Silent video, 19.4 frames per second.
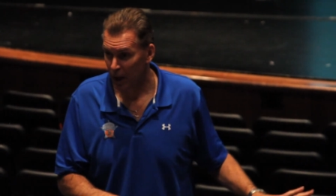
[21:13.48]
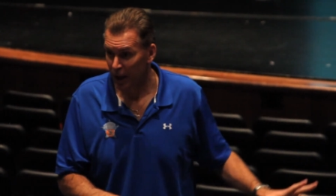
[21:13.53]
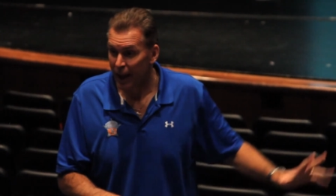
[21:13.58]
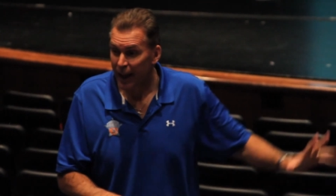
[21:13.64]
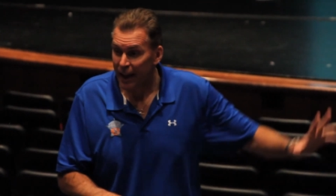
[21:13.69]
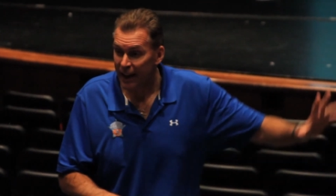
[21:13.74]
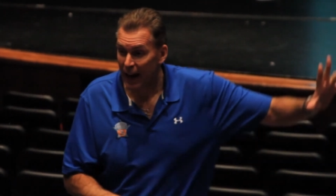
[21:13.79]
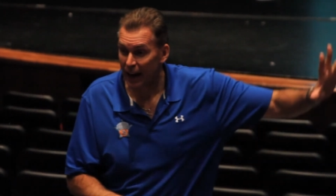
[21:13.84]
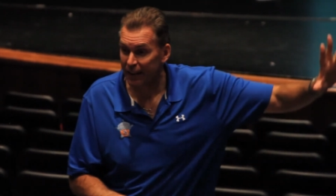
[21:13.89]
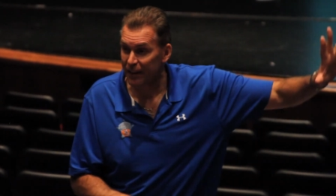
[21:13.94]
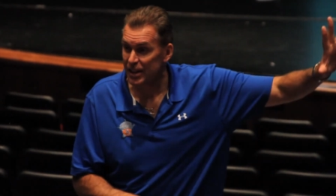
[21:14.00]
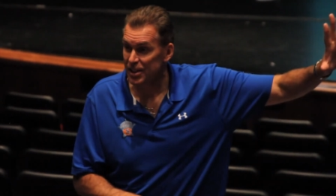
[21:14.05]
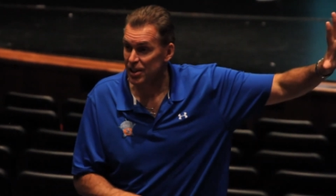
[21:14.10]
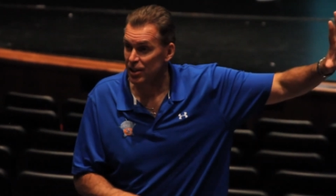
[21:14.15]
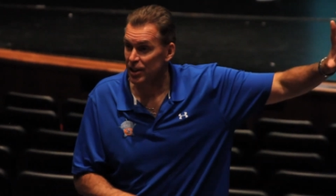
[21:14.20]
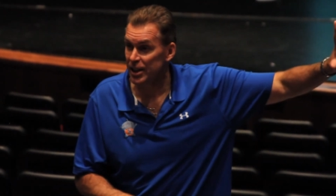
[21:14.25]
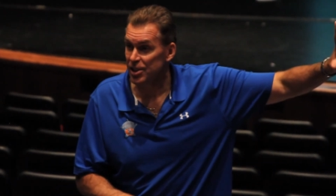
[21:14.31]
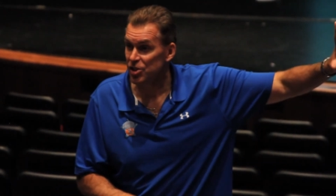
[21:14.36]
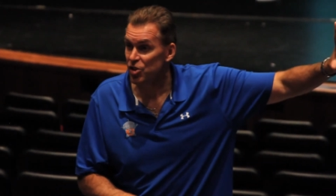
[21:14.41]
And on this
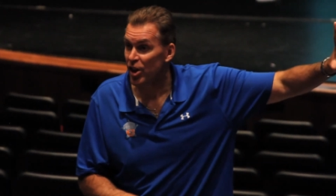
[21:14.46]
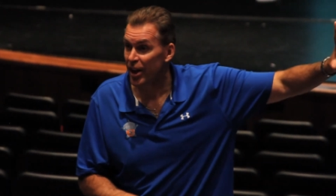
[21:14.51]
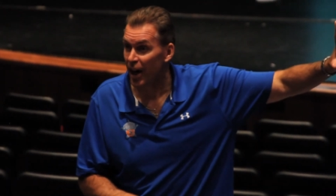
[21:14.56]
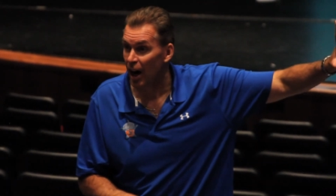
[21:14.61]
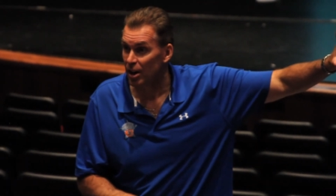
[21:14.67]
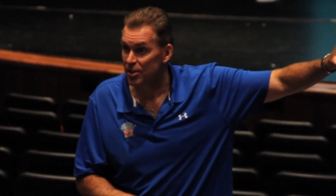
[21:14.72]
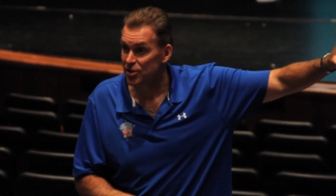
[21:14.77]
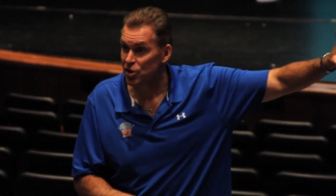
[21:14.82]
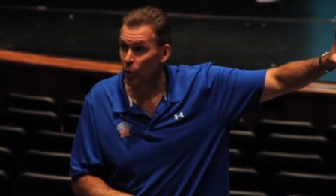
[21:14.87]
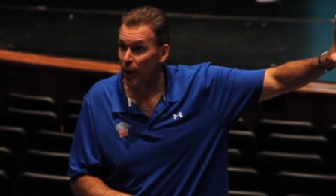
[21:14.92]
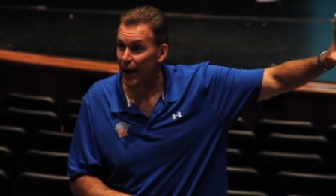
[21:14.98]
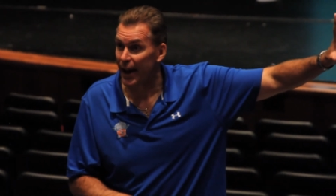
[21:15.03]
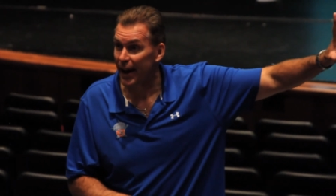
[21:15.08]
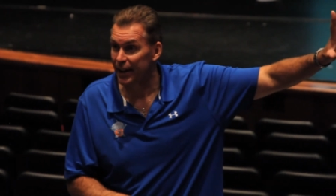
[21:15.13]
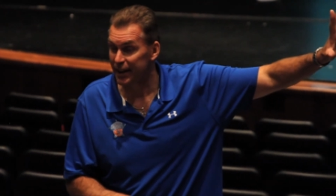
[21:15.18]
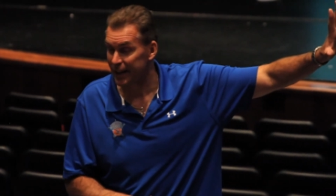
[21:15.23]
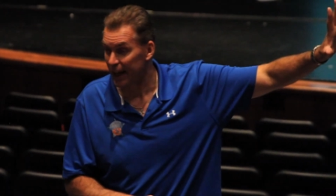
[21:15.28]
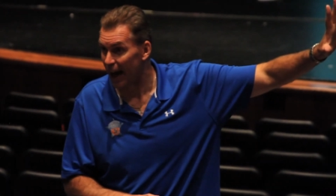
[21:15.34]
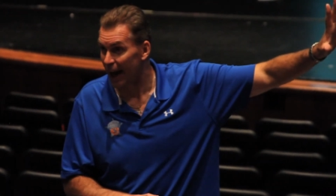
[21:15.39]
list, they also
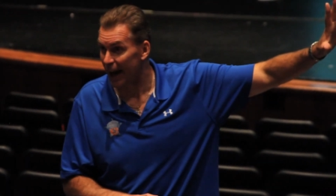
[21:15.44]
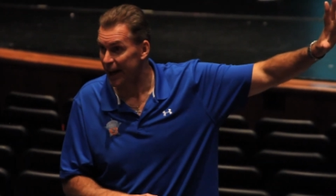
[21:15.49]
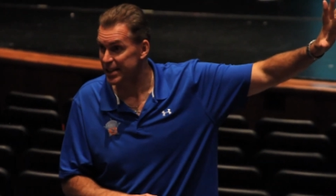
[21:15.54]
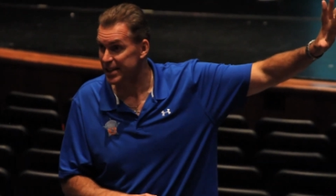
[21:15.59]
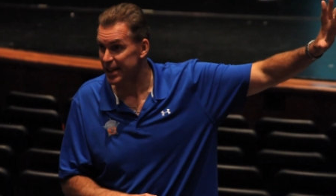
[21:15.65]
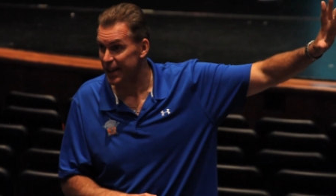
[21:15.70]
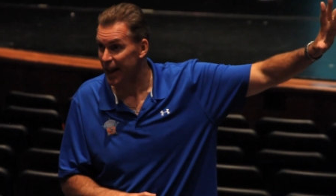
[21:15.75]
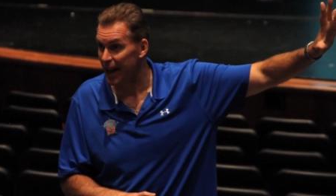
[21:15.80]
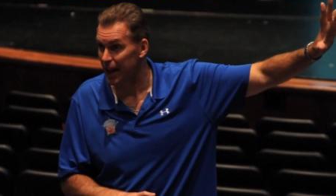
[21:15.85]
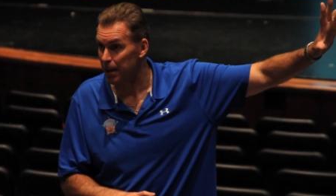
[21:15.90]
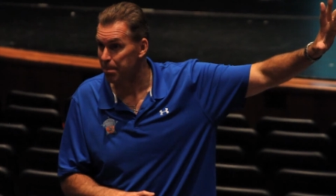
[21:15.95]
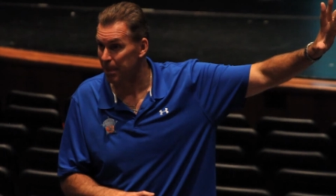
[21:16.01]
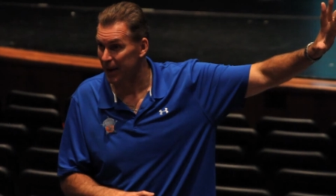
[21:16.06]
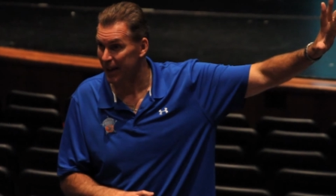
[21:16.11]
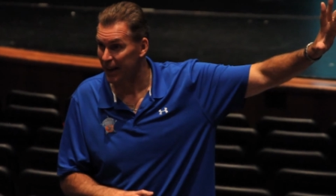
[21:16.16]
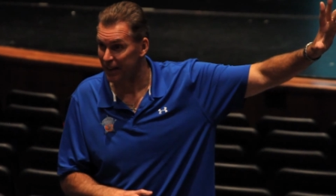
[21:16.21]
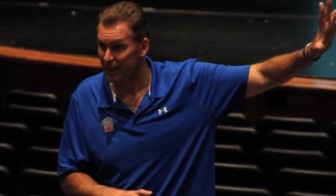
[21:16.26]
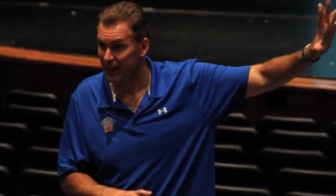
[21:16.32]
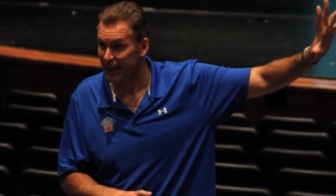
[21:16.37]
had guys that had
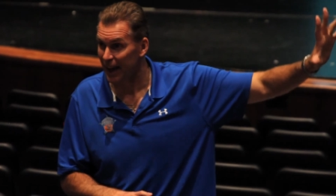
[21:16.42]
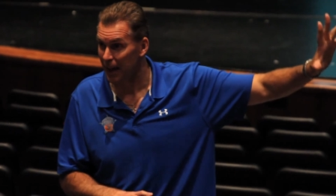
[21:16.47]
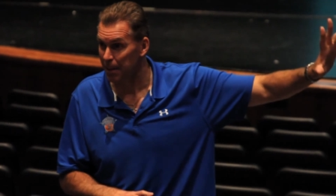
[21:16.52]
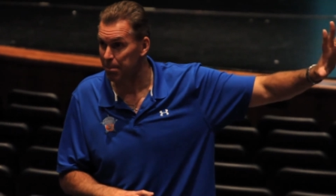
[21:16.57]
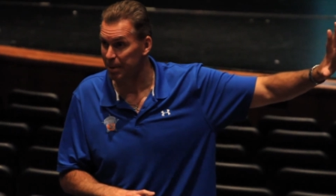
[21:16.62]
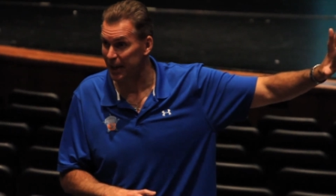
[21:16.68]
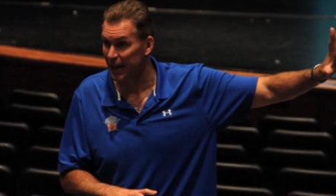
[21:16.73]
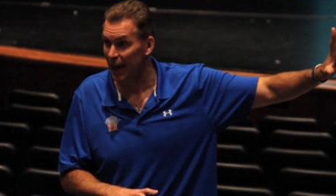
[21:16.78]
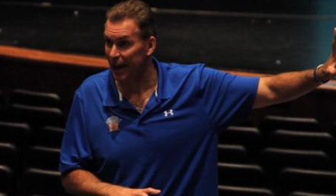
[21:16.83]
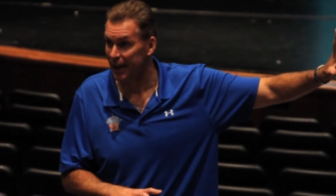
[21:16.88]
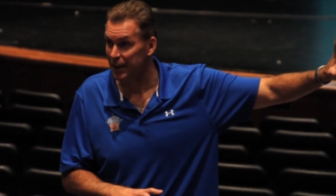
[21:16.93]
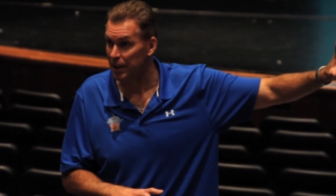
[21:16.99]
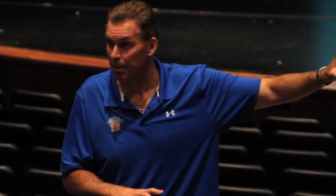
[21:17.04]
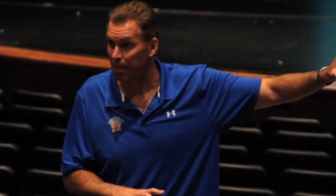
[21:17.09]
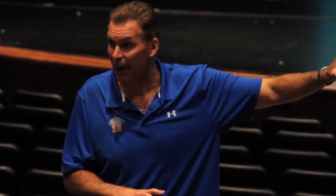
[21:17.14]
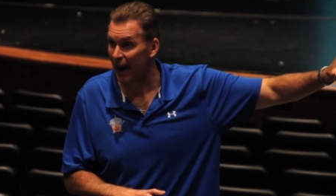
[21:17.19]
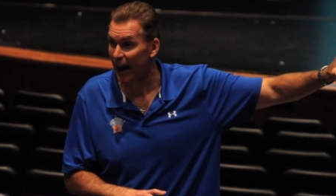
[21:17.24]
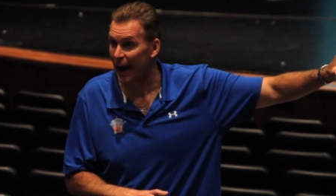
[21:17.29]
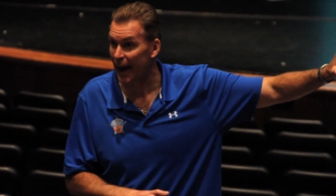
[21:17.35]
been in the NBA in
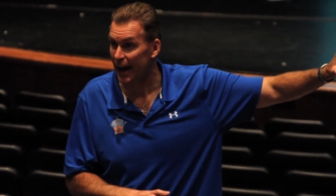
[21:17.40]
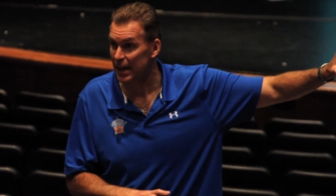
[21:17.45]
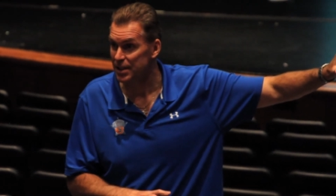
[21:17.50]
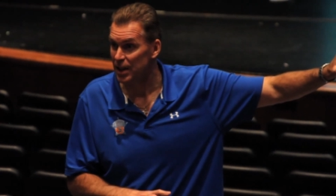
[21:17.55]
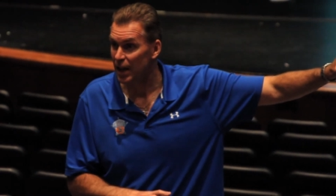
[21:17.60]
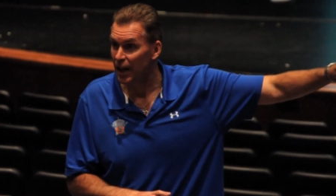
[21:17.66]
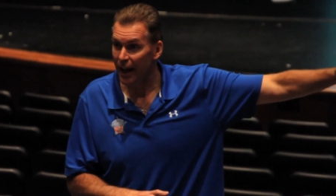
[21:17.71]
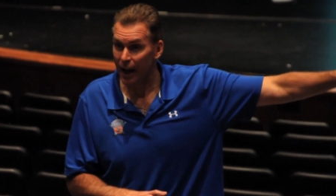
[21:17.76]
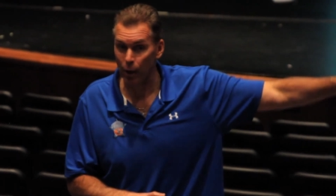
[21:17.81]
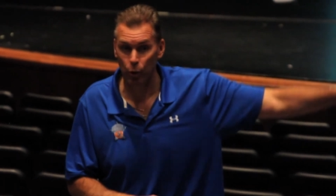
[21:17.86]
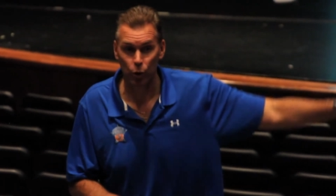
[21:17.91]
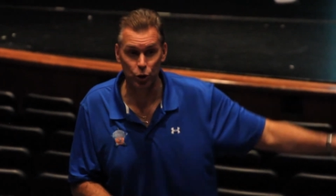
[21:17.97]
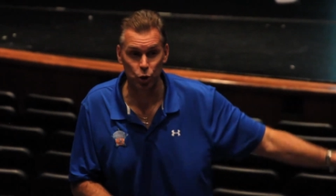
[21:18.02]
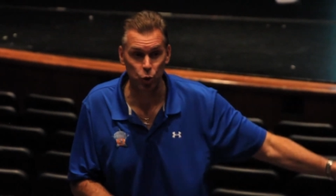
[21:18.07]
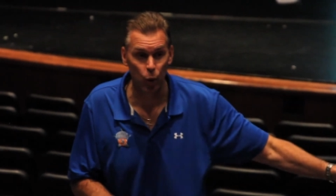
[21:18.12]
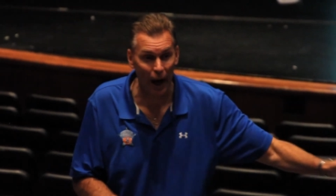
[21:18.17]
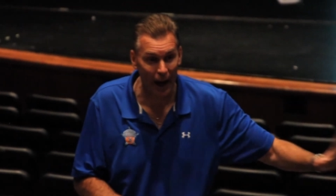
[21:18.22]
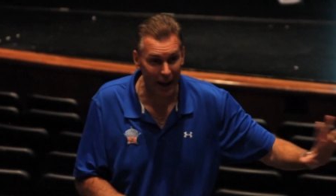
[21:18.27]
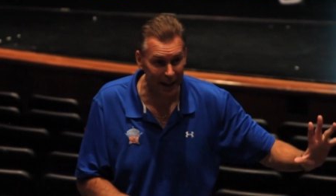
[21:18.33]
the past and were
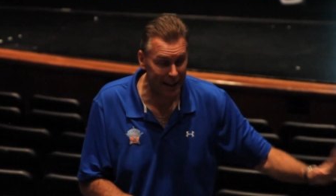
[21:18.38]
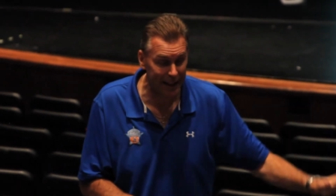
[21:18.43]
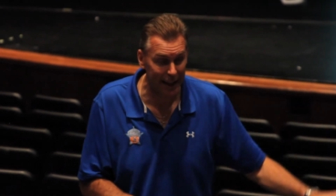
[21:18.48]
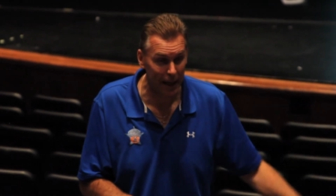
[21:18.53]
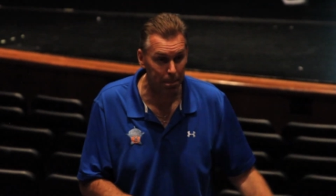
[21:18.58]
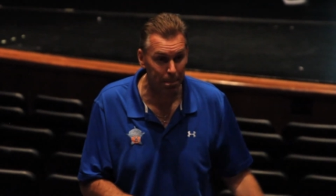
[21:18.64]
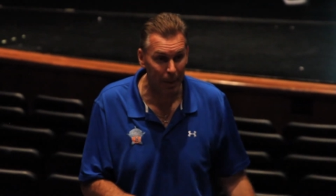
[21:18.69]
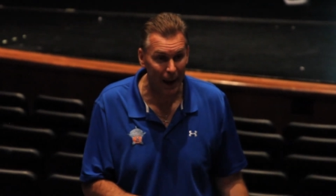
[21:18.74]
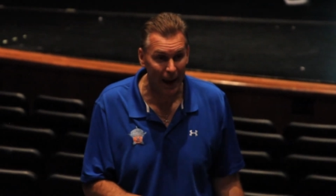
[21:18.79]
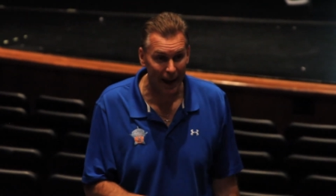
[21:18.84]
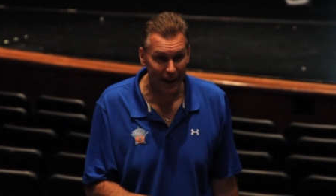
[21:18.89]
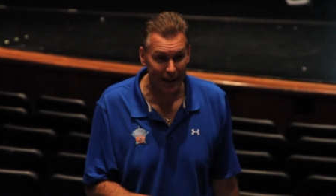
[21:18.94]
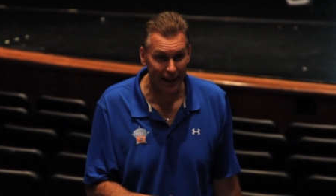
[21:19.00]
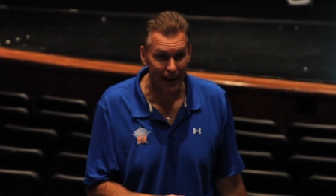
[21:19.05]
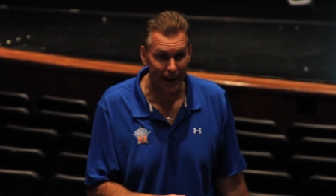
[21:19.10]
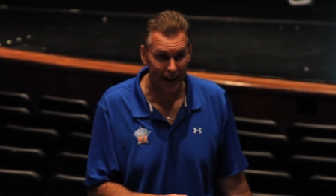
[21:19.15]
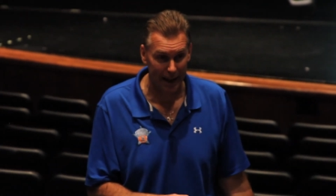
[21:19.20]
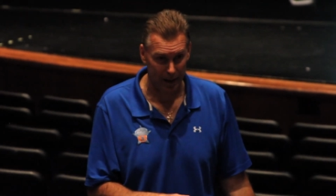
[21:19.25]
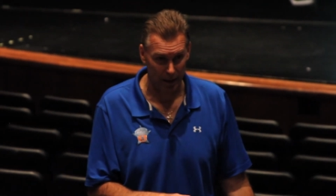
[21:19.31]
trying to get back
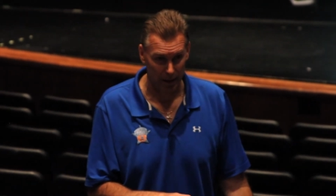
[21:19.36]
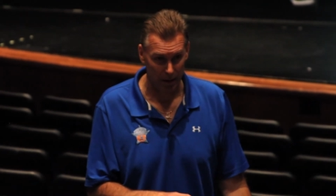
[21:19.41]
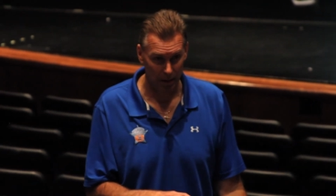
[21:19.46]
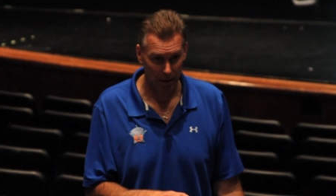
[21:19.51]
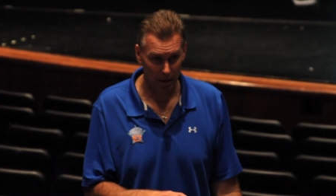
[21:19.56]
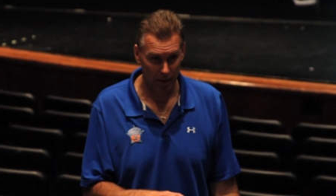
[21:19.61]
in.